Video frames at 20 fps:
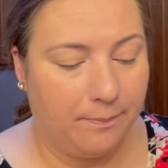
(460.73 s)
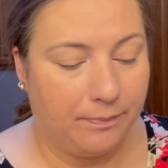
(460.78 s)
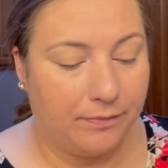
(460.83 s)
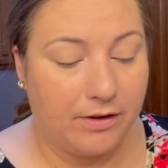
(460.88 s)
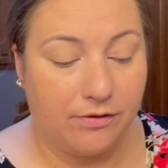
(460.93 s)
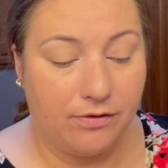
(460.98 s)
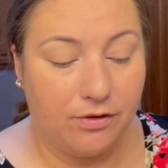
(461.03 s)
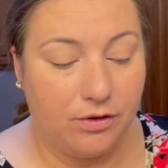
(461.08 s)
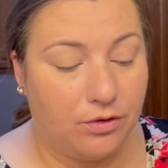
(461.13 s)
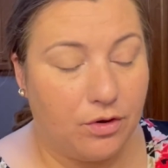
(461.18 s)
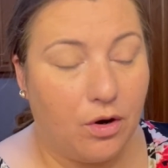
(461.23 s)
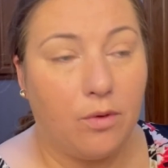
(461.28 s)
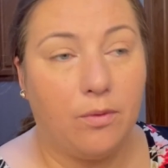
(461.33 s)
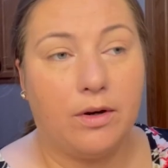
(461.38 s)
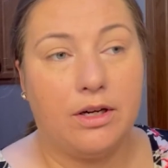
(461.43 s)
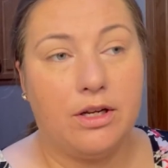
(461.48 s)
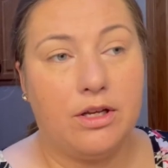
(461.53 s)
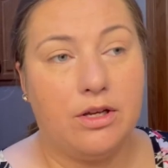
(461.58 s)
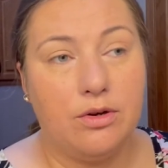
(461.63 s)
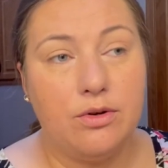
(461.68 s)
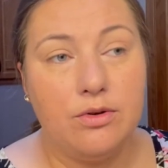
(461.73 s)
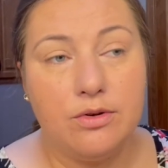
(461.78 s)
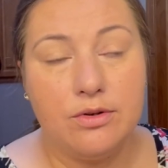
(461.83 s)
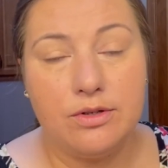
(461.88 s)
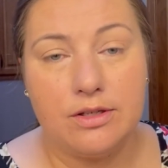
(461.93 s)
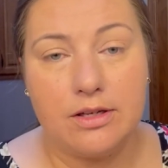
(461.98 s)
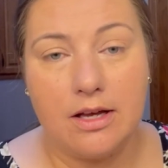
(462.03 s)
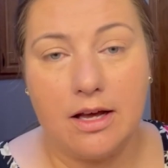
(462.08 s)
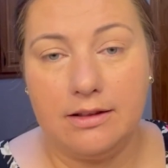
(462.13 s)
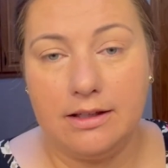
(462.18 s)
If you don't want to
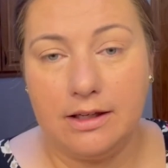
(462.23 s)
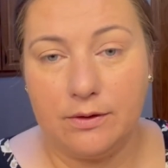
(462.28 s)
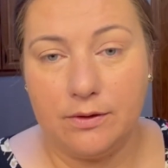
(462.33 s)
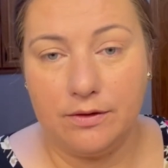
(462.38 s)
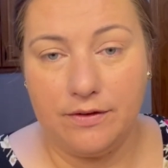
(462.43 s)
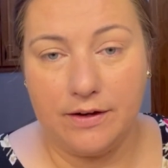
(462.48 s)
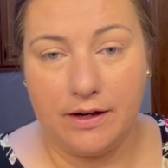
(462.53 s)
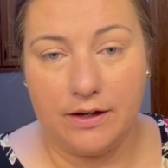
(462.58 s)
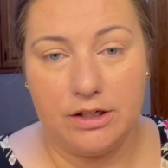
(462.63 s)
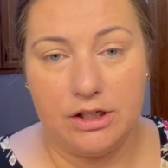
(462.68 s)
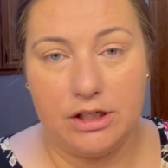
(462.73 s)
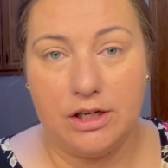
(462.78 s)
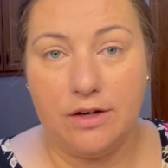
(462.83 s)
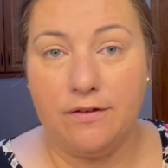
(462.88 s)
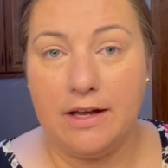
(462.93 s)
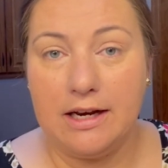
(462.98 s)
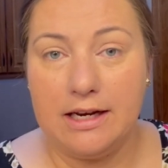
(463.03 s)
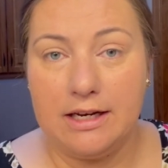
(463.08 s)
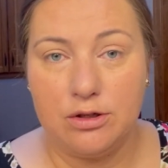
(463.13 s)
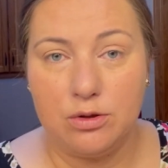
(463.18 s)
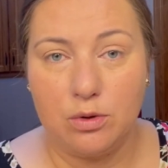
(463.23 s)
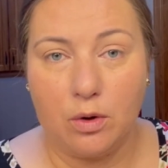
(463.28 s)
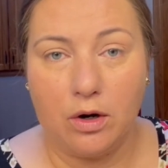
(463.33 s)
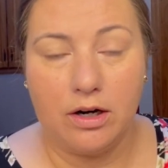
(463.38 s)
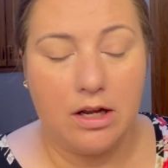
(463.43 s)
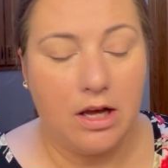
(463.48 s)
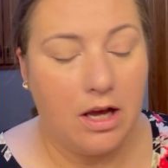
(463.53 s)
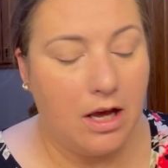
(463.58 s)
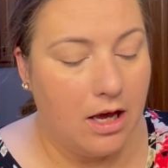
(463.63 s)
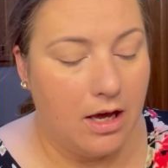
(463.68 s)
use a liquid foundation of any
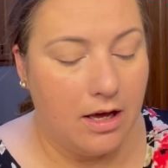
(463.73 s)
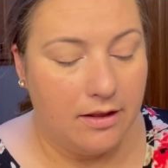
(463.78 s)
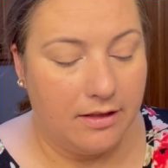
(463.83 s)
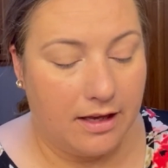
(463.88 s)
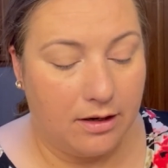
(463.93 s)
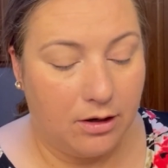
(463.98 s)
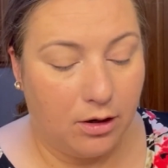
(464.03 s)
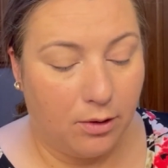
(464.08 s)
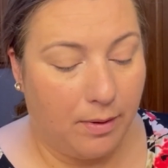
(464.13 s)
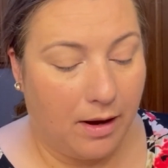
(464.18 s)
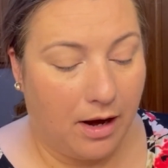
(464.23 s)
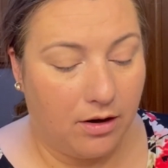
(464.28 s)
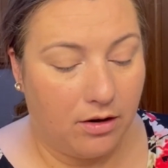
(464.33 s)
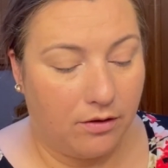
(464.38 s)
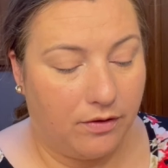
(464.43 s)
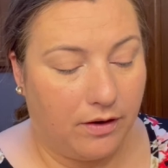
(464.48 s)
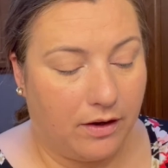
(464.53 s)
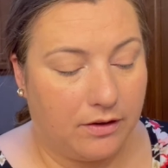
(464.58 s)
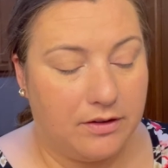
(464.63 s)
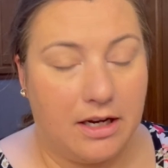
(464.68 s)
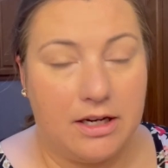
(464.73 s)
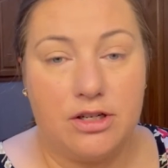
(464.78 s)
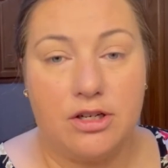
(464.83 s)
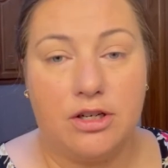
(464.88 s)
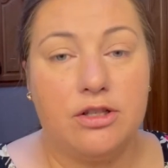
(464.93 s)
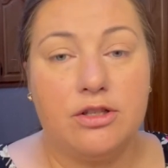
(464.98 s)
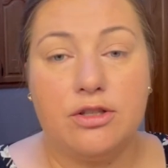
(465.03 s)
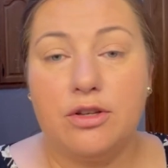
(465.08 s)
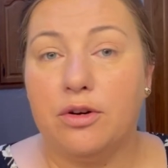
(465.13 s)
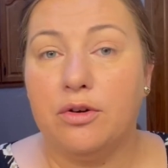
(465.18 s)
sort, then your powder foundation
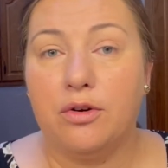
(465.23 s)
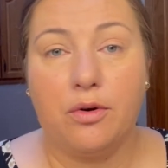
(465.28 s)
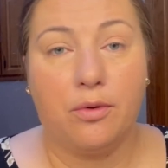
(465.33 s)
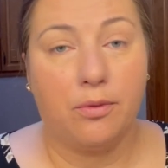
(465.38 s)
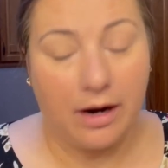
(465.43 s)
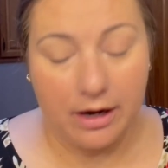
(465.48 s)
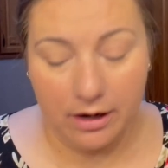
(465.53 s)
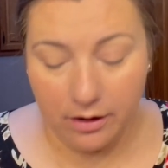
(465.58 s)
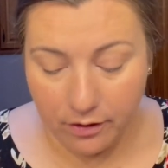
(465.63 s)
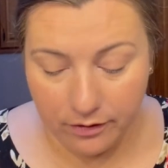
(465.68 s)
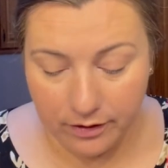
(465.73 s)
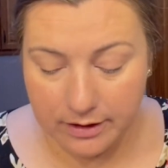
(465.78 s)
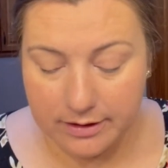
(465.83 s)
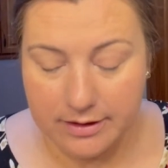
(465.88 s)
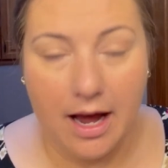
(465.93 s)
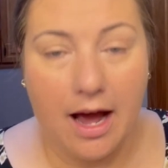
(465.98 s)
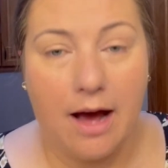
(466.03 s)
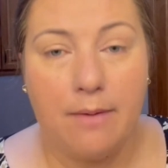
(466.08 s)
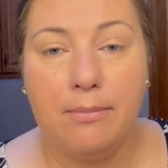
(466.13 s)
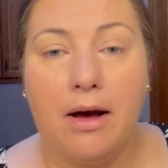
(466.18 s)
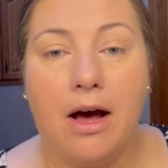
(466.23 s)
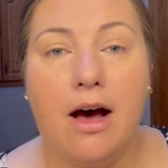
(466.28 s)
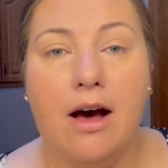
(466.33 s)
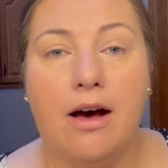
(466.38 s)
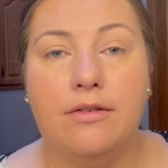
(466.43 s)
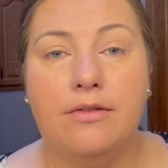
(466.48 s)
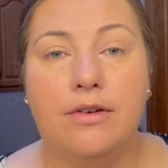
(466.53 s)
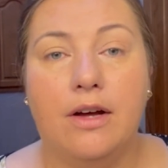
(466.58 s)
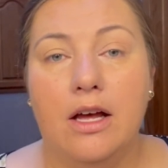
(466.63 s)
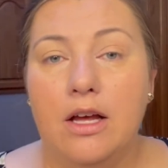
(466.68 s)
is going to go right over the top
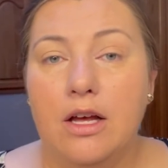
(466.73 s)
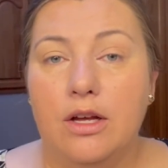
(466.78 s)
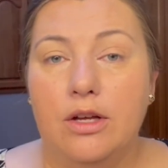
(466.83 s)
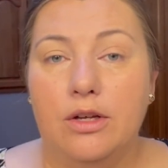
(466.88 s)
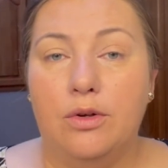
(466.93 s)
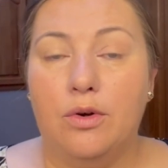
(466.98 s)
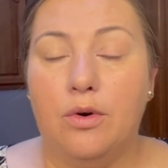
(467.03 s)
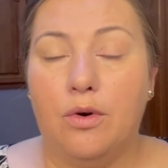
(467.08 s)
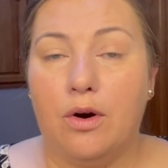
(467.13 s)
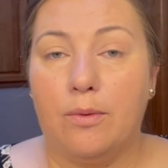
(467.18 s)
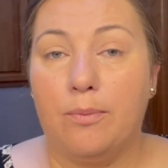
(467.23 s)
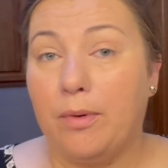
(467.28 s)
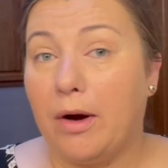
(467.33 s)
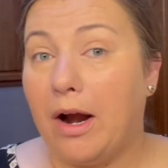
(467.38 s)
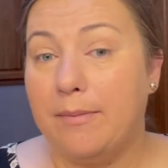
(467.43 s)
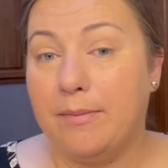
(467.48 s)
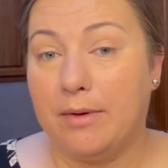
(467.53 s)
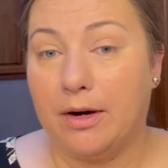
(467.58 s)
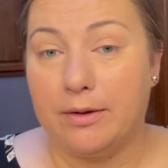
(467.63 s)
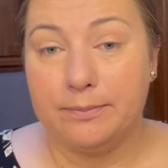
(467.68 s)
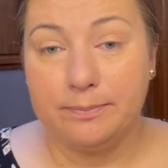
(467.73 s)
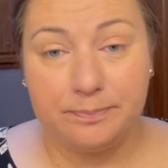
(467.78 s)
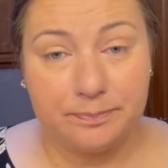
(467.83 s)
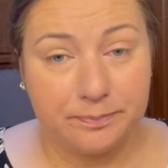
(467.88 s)
of your primer.